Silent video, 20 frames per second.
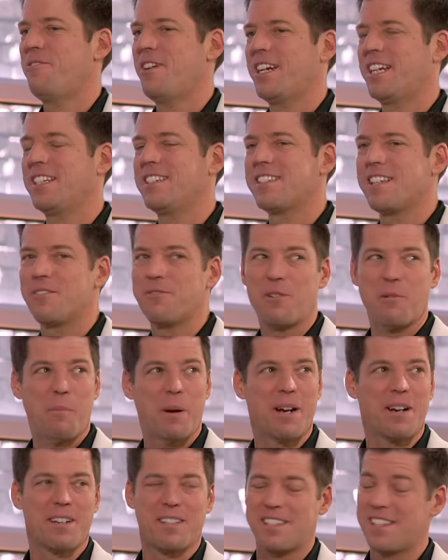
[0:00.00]
reconcile with your
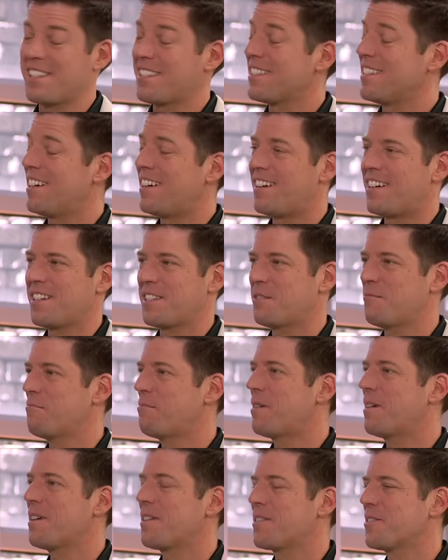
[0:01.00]
parents. That's an awesome
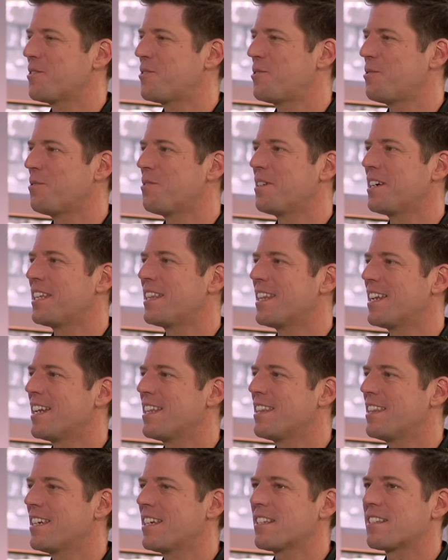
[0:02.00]
part of the story that
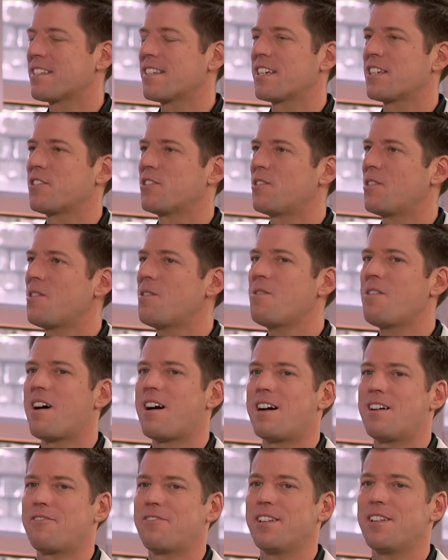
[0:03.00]
I think it's like, so
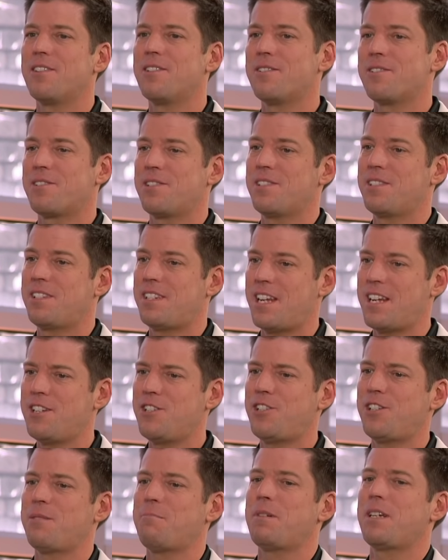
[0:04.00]
often there's this
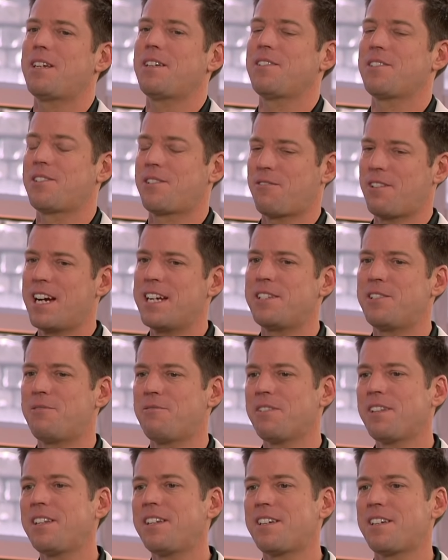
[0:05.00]
tension, because Christ
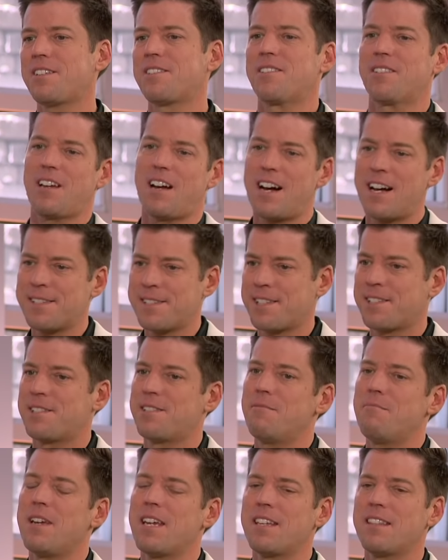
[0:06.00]
really does cause us
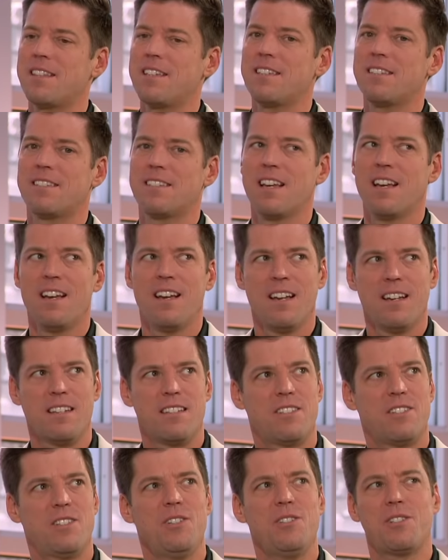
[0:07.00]
to make these
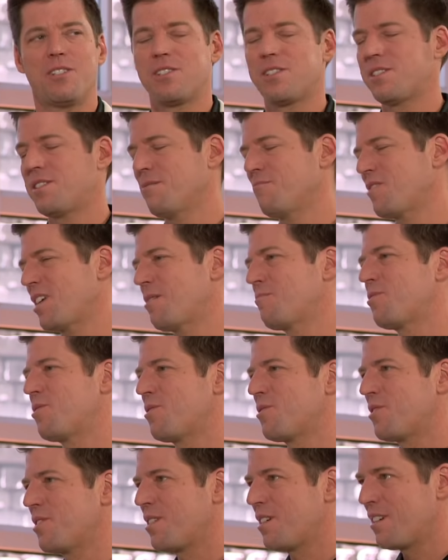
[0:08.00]
decisions, and sometimes
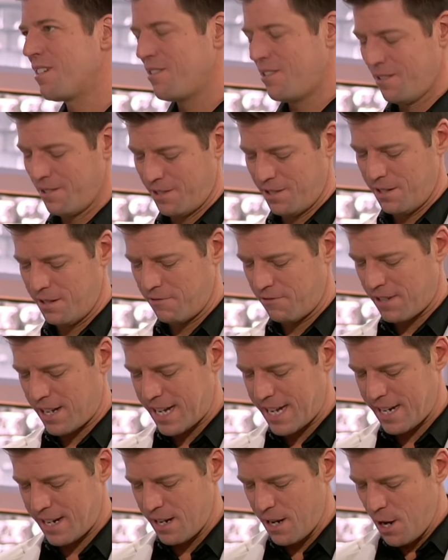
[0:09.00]
there's a
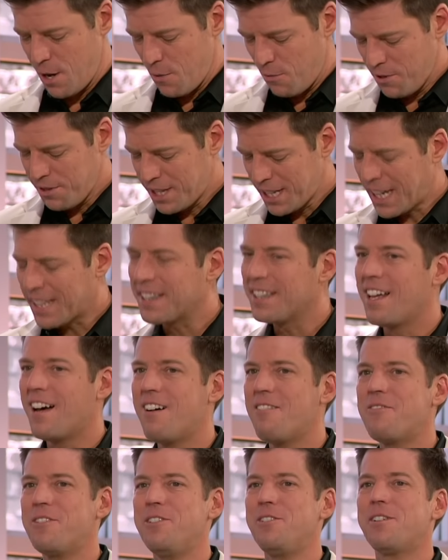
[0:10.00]
divide. One thing I
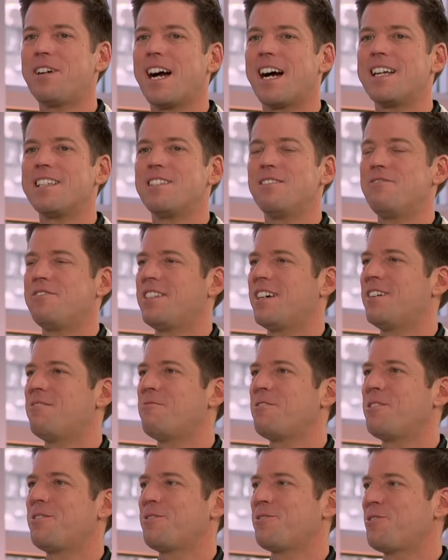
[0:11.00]
love that you guys have done
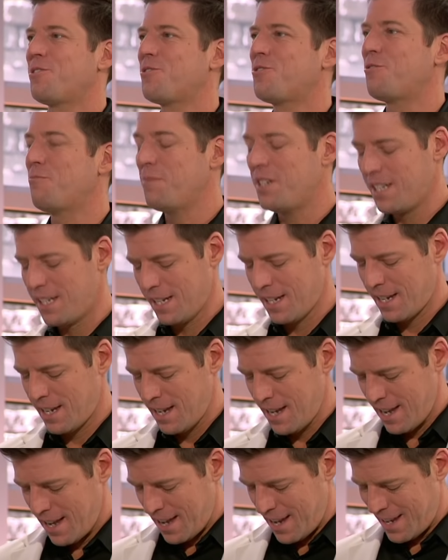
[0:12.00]
with your social media
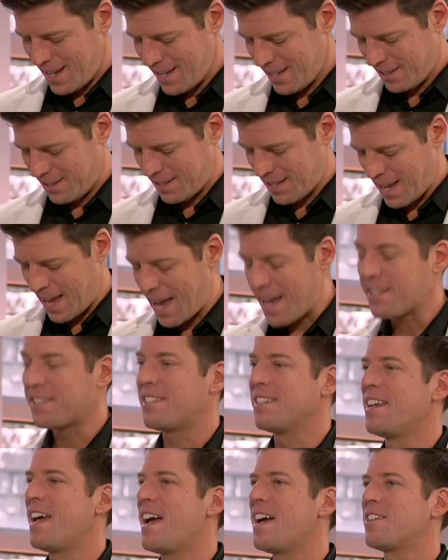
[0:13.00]
is the
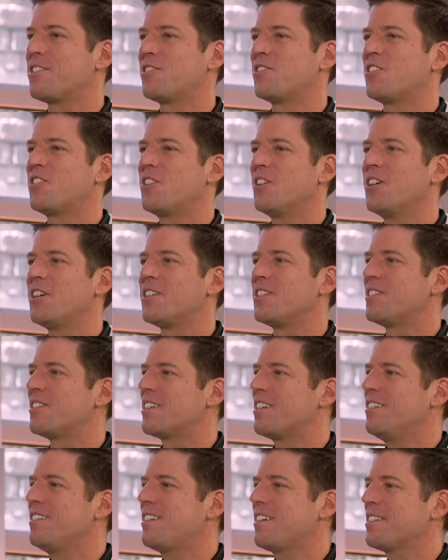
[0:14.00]
S&S Goods.
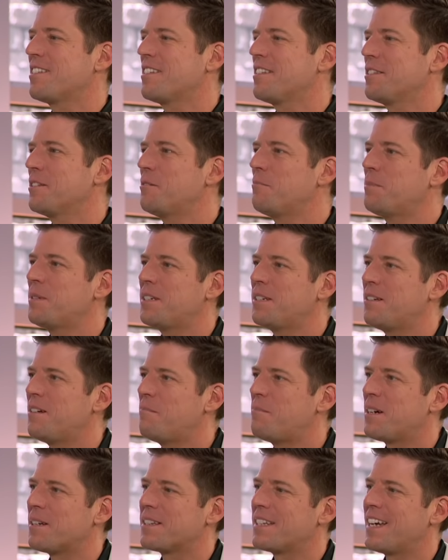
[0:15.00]
Can you tell us a little bit
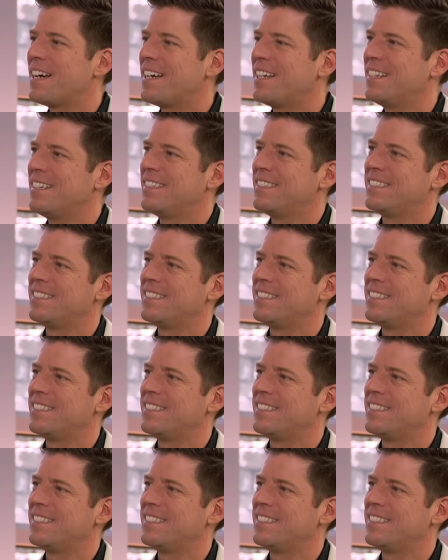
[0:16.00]
about that?